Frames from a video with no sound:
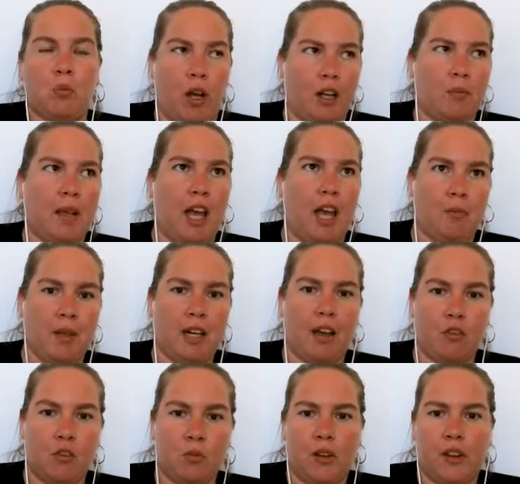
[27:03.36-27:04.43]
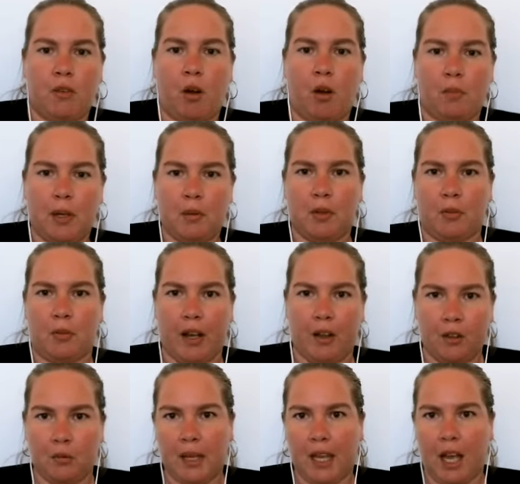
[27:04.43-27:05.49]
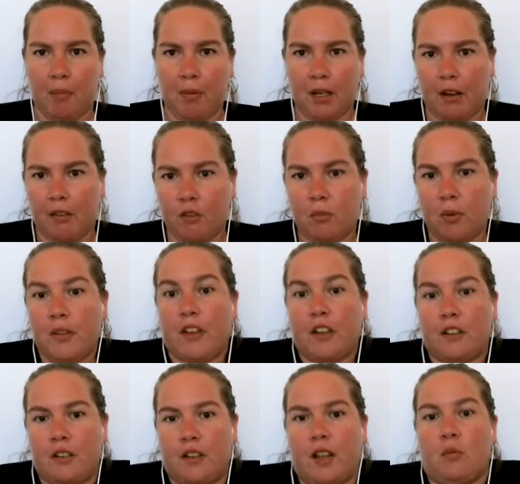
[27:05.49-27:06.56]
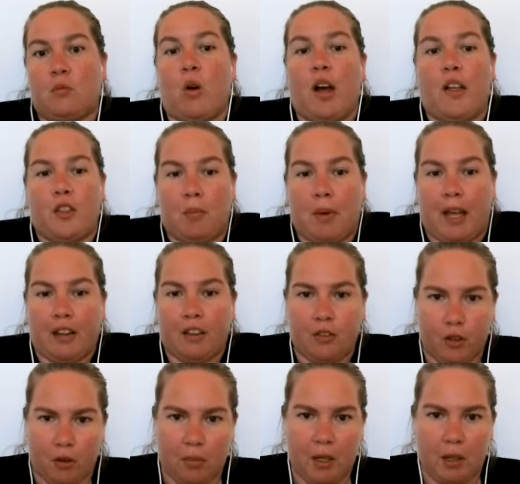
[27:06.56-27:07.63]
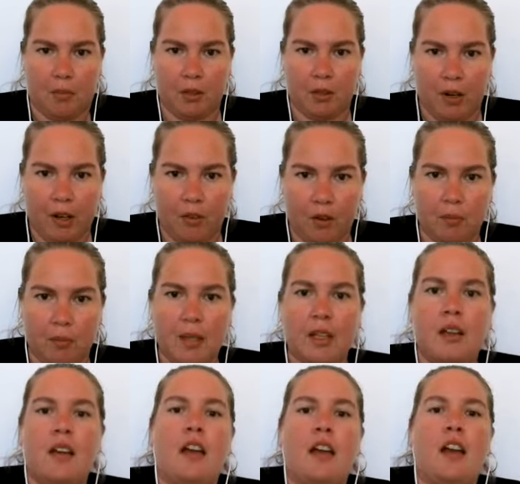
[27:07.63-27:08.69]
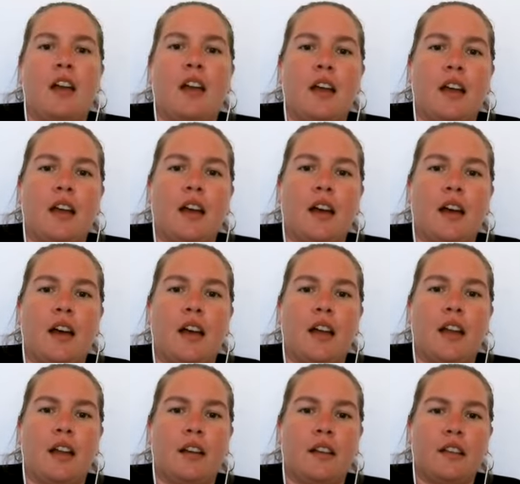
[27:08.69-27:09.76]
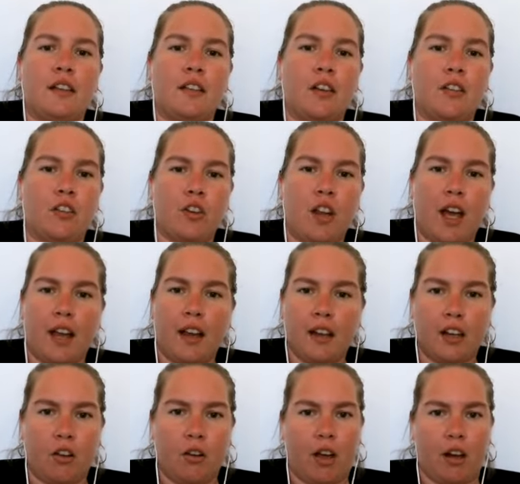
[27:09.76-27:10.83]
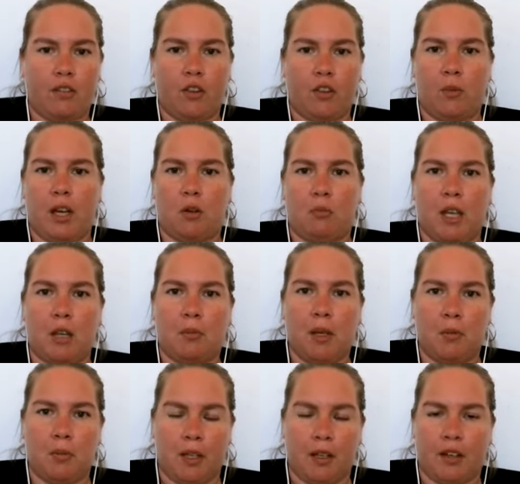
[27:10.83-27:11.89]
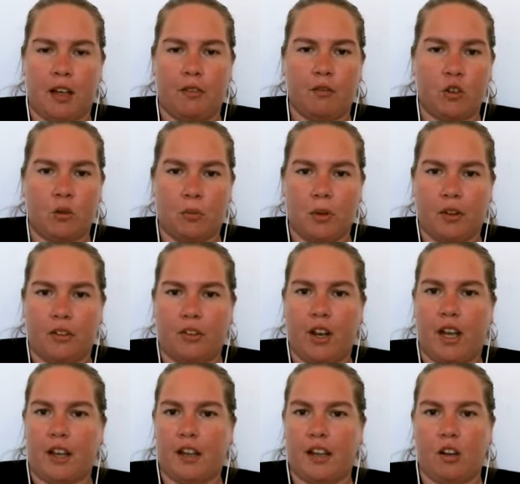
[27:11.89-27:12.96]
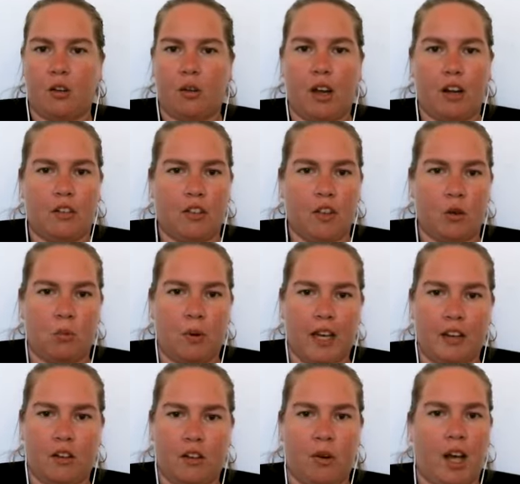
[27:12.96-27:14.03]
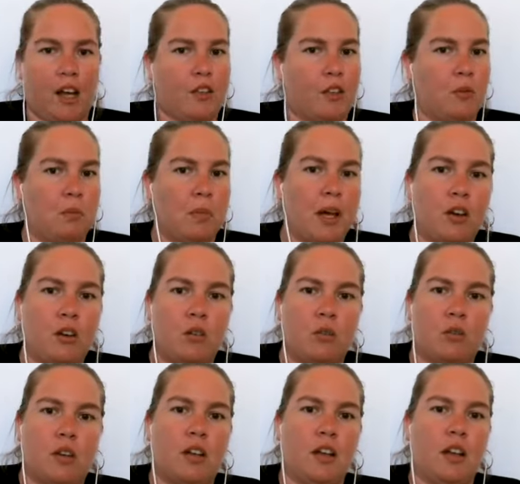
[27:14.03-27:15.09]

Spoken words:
want to be happy and comfortable. They want people around them to be happy and comfortable. They want the best for the people around them. And so they're not going to go out of their way to make people uncomfortable. They're not going to go out of their way to rock the boat.